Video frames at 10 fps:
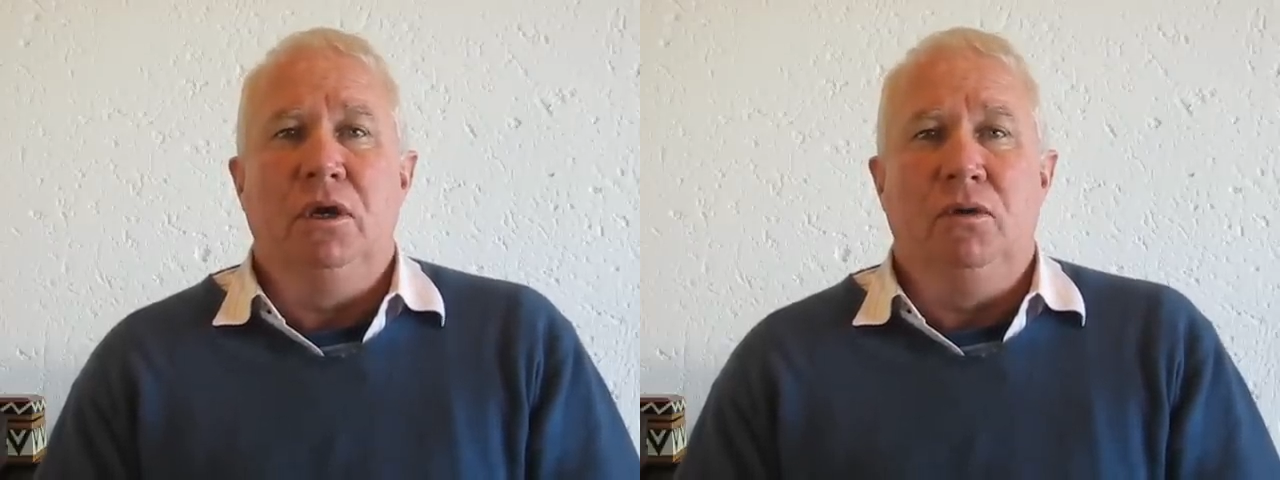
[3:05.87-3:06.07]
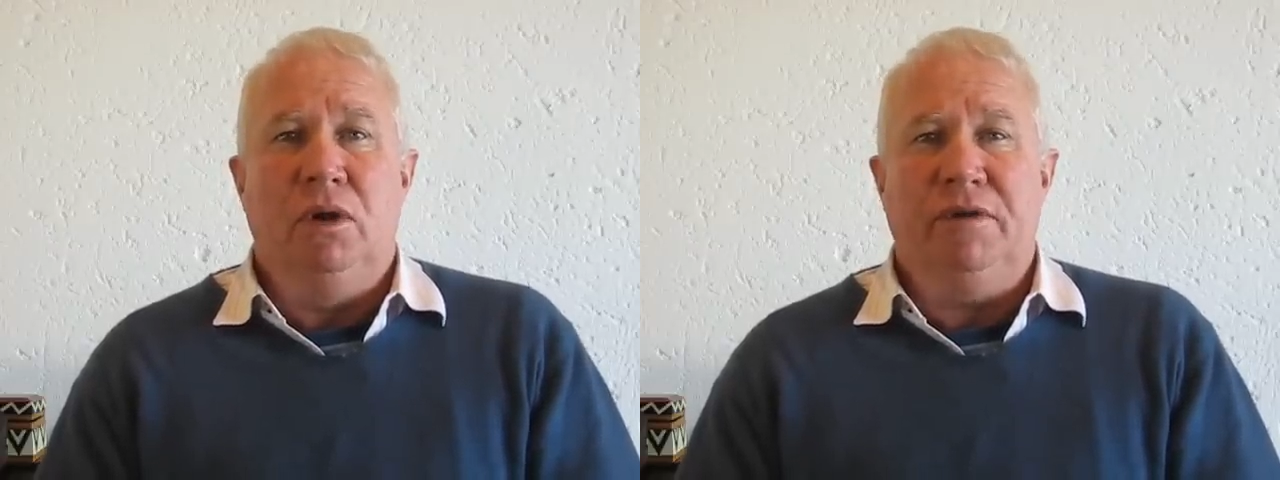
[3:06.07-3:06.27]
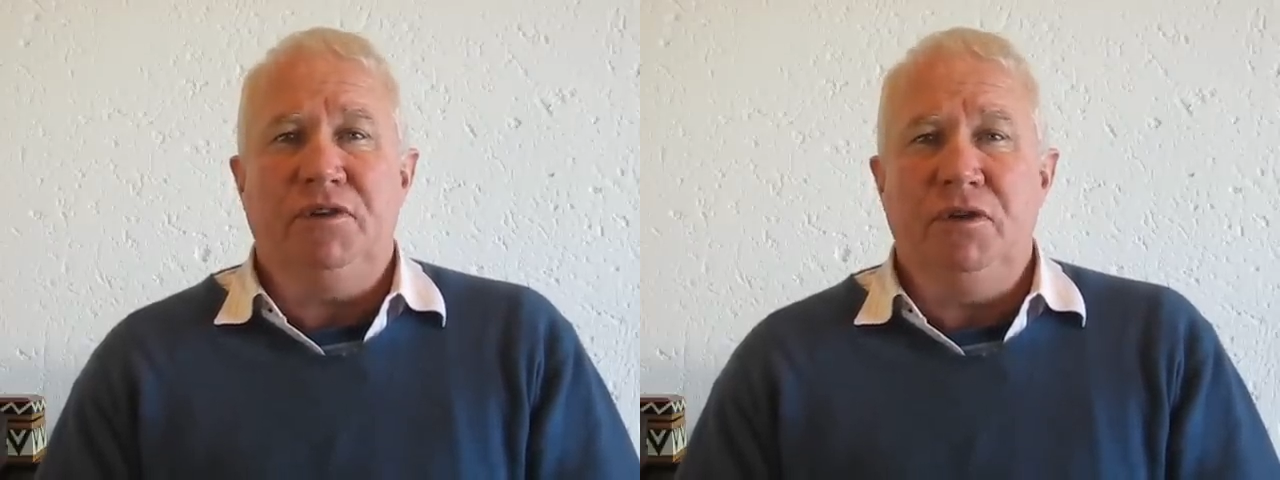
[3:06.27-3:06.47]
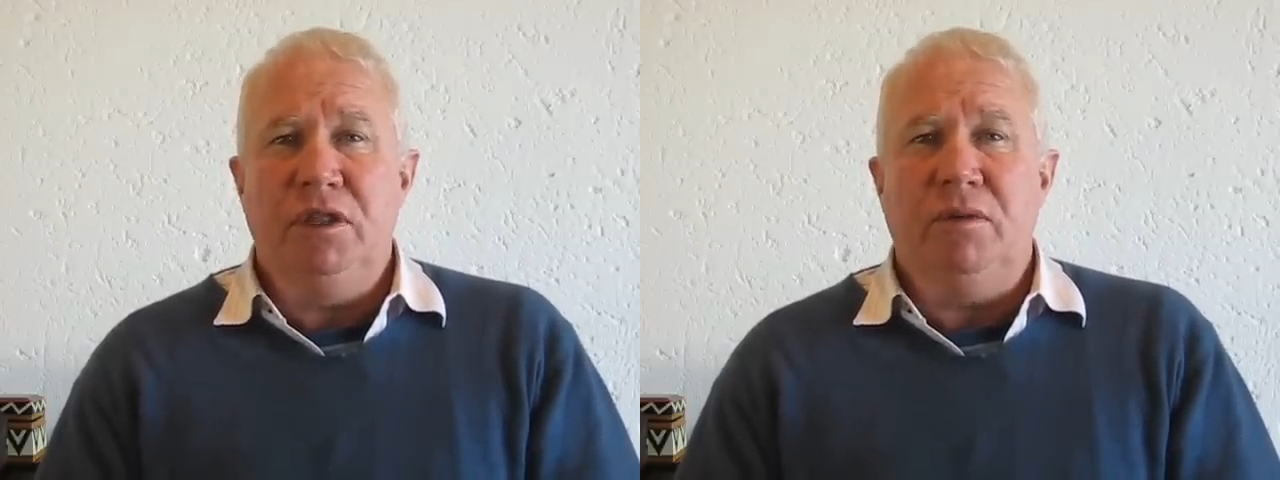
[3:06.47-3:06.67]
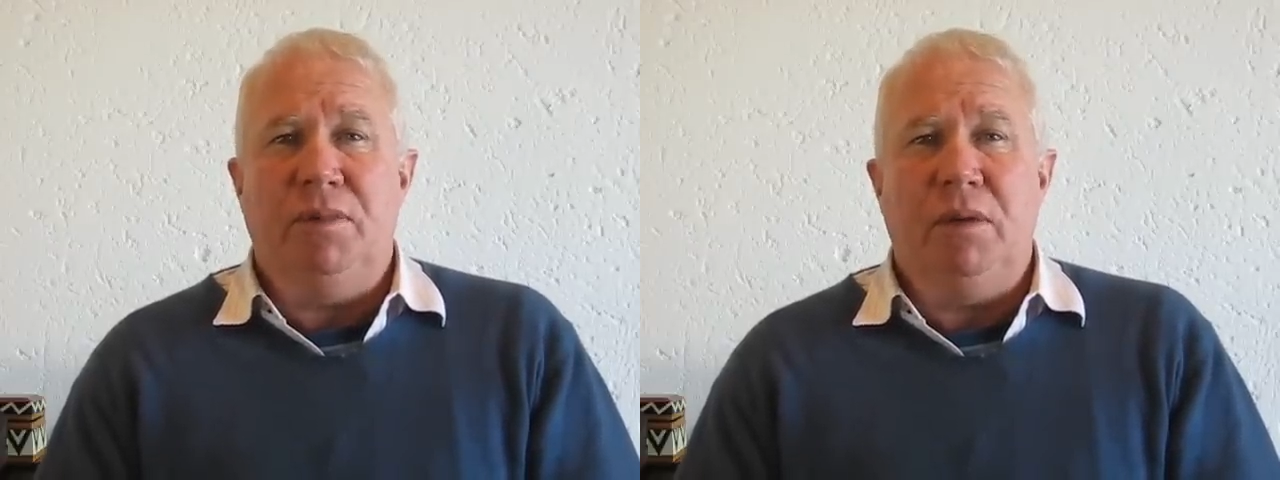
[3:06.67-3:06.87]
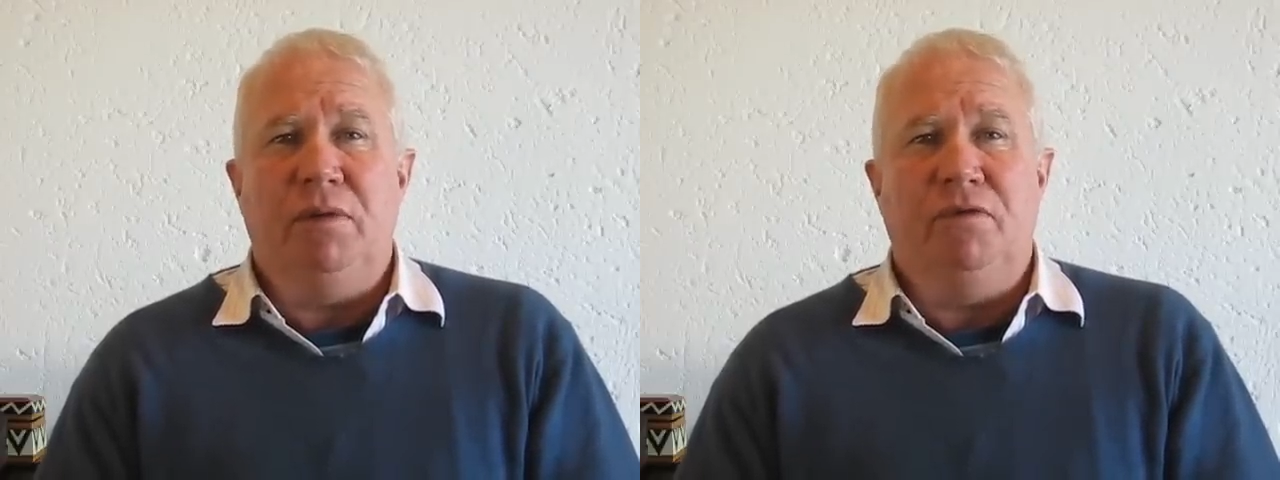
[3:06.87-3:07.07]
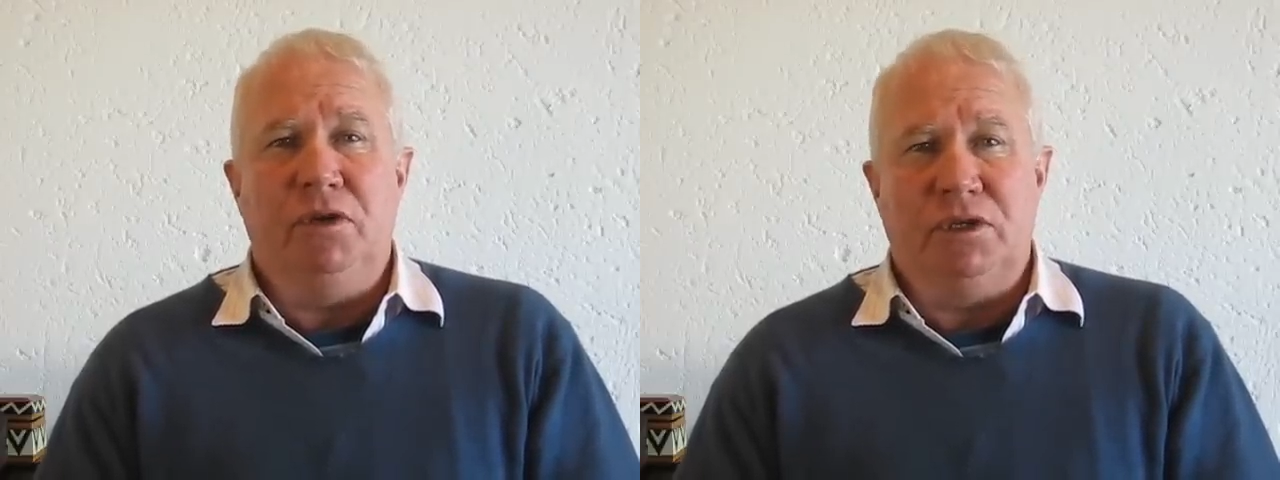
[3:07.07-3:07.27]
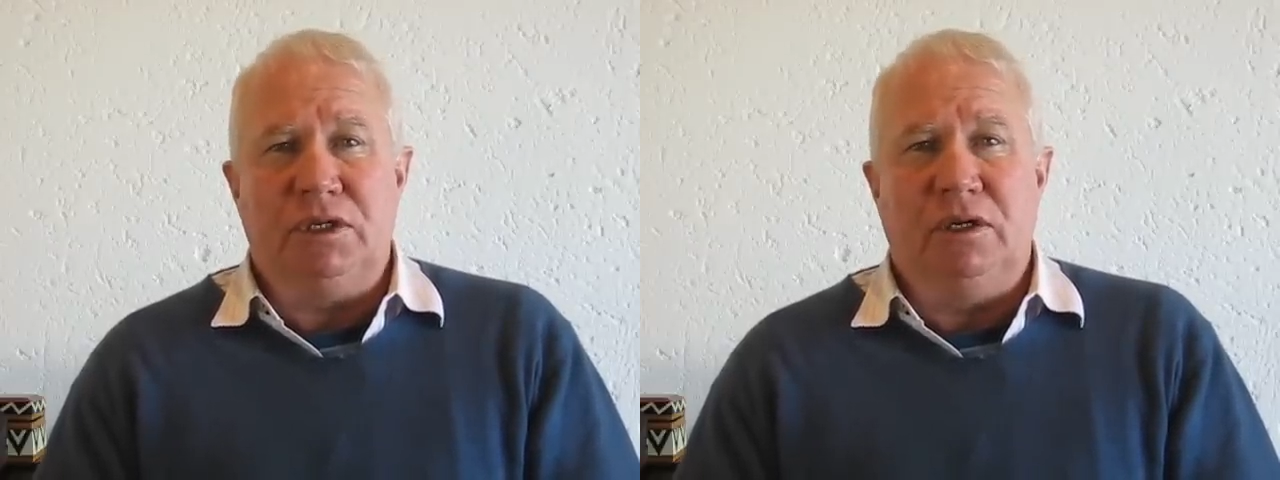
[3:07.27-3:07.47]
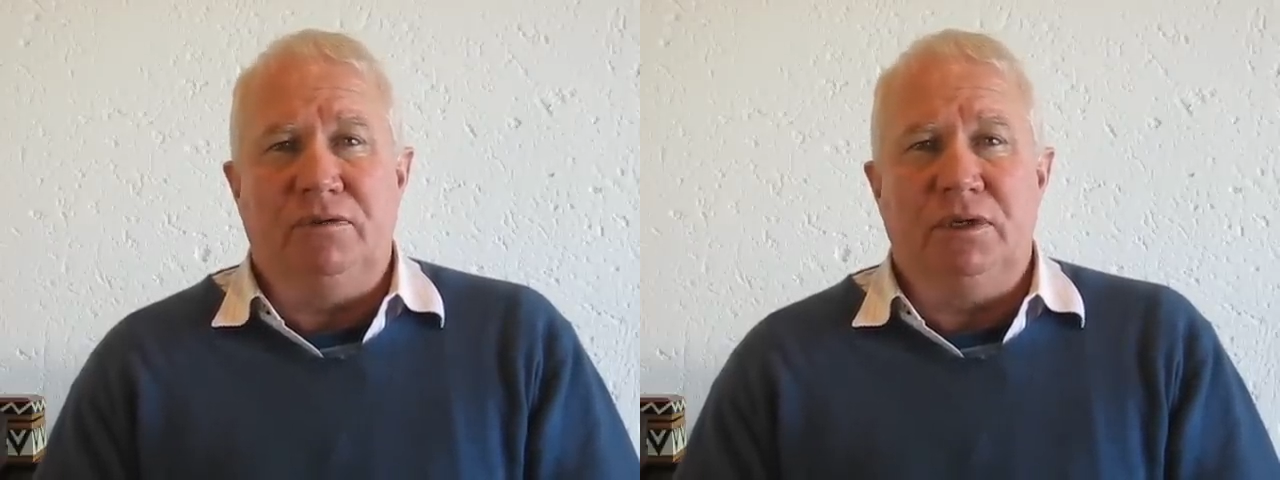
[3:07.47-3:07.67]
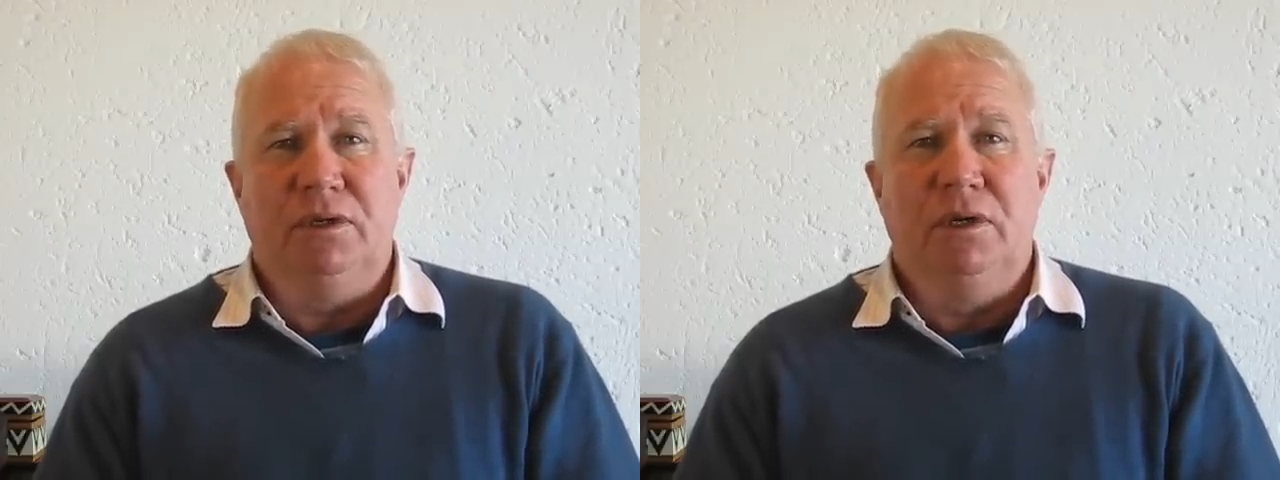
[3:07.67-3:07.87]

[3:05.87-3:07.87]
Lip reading: You will have to read the paper for yourselves,